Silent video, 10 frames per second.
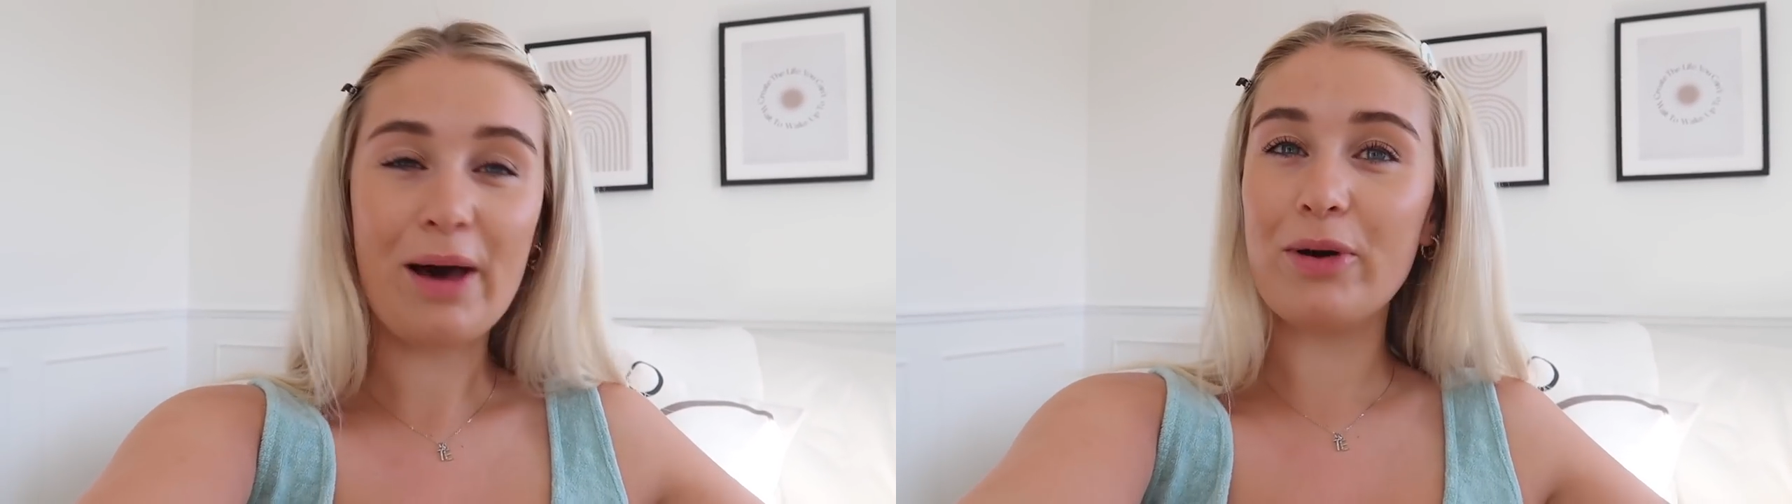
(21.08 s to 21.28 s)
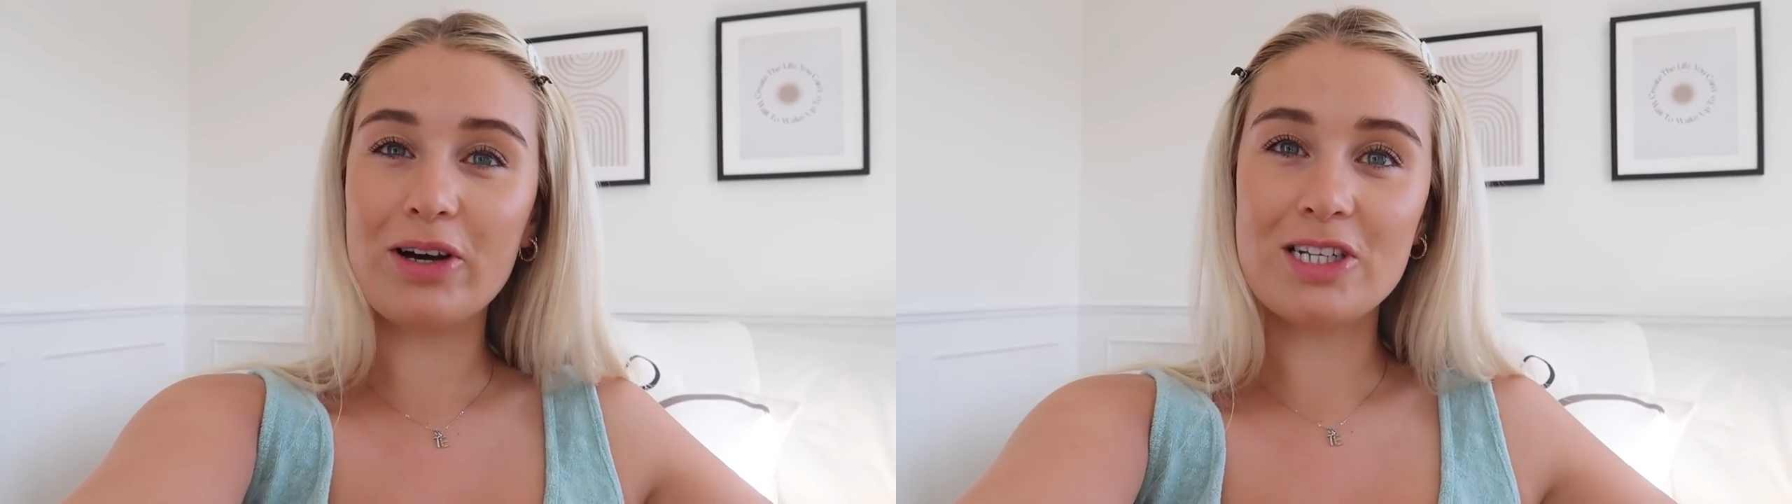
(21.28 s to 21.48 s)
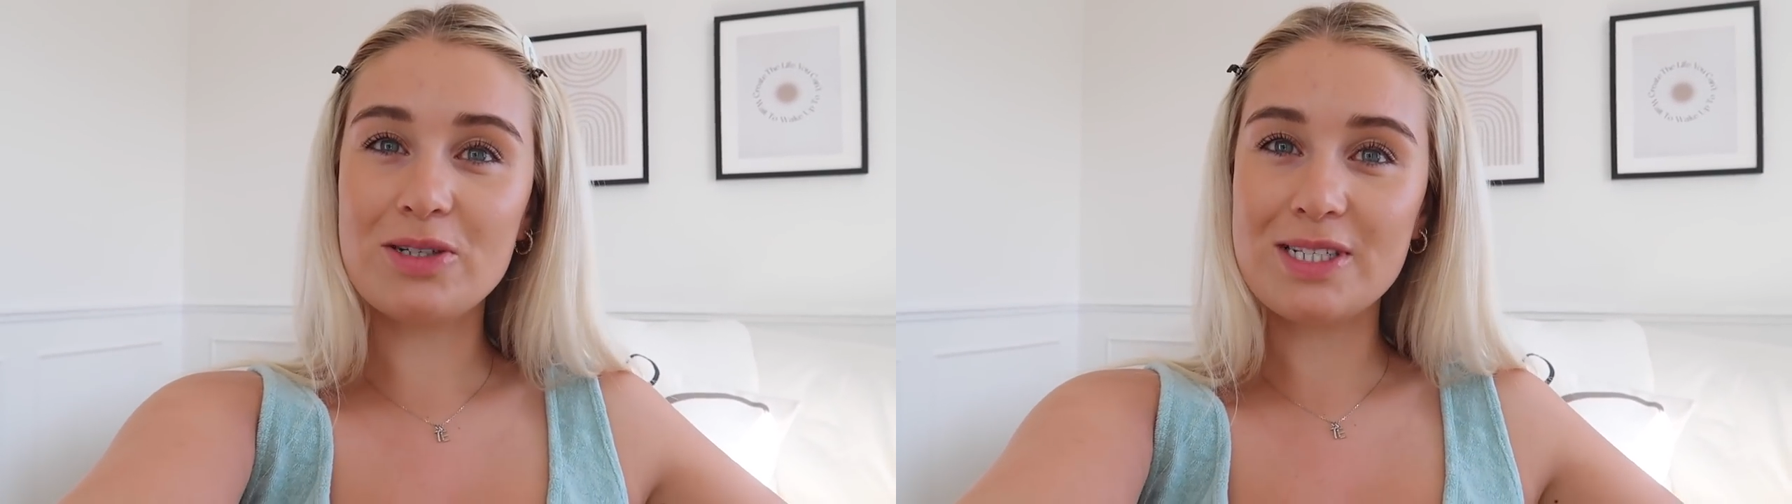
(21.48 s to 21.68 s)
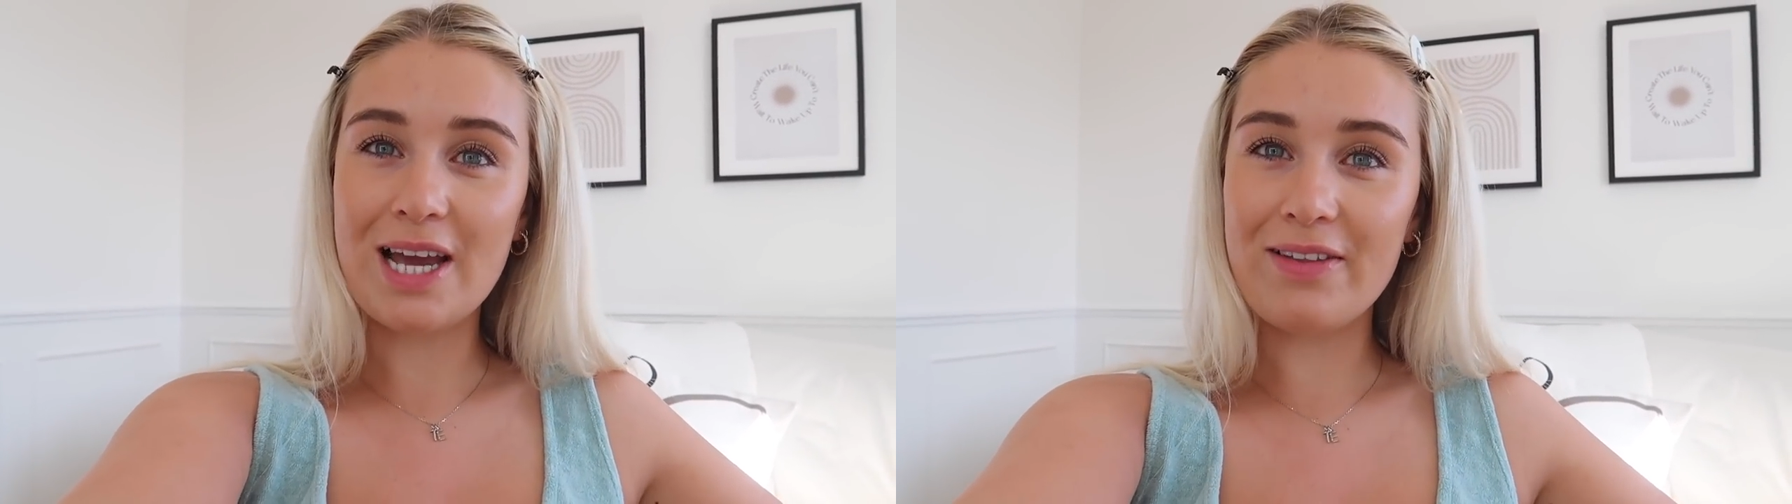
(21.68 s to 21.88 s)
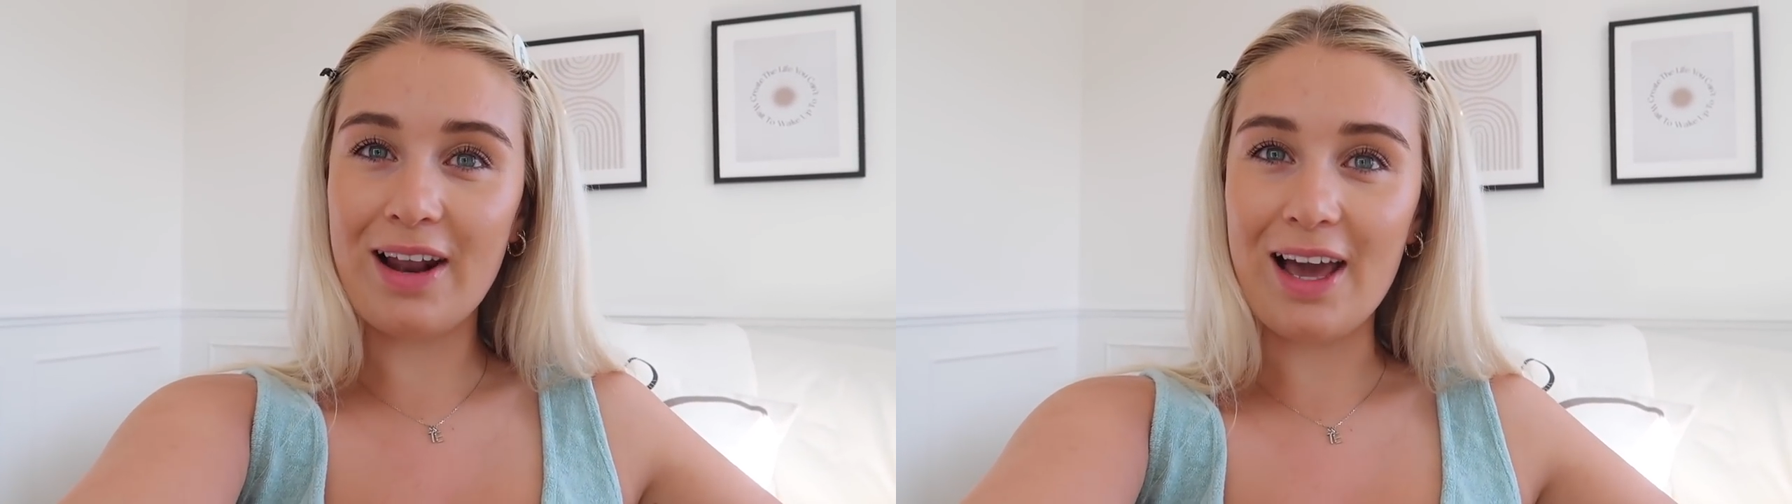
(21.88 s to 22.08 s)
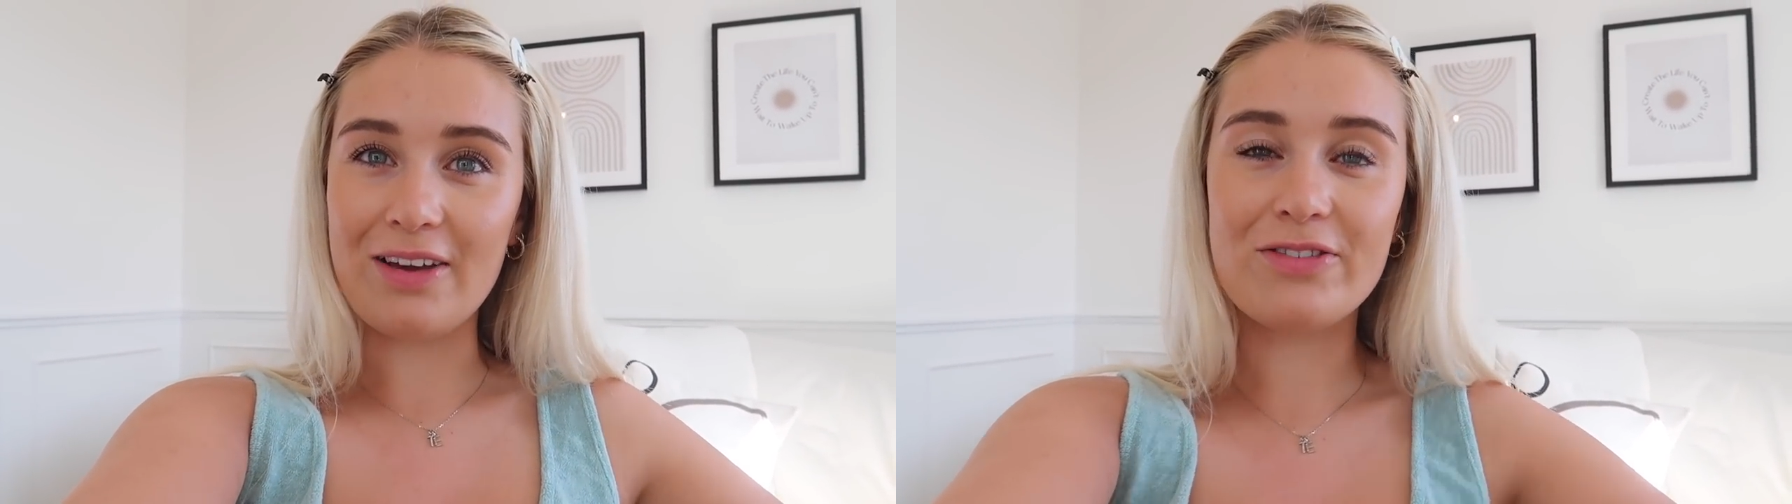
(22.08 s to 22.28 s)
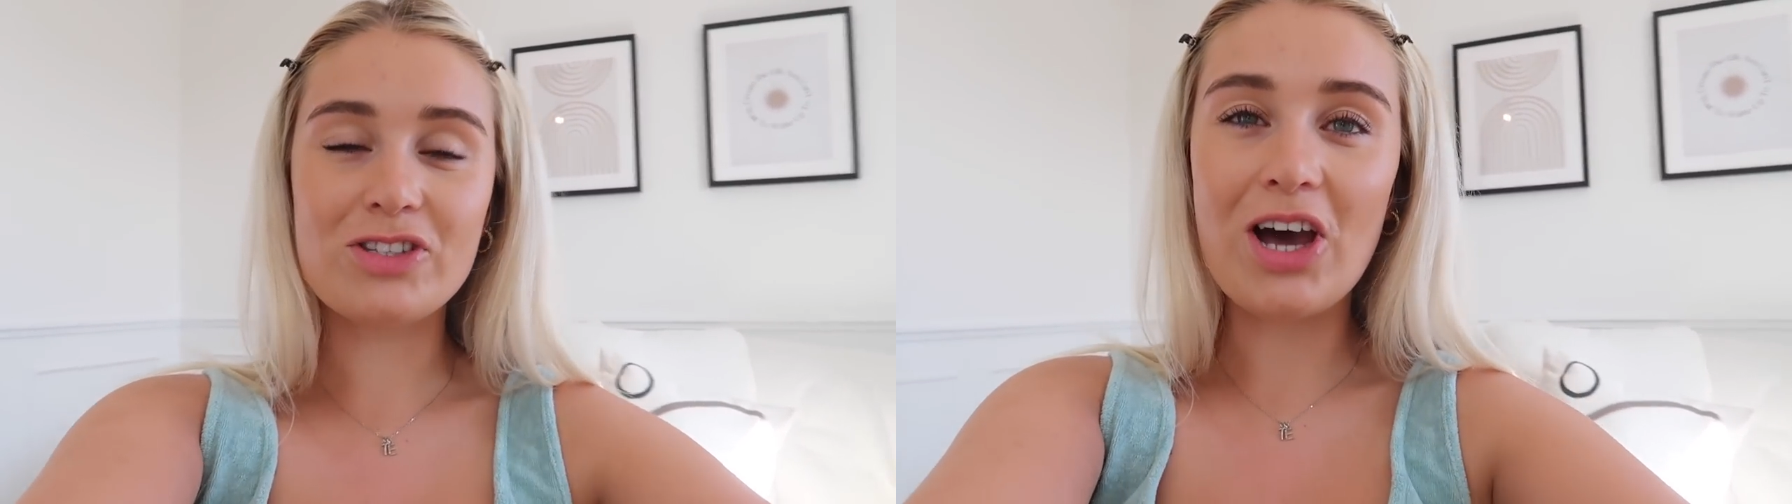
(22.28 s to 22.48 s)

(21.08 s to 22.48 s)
And we're going to do a day in the life.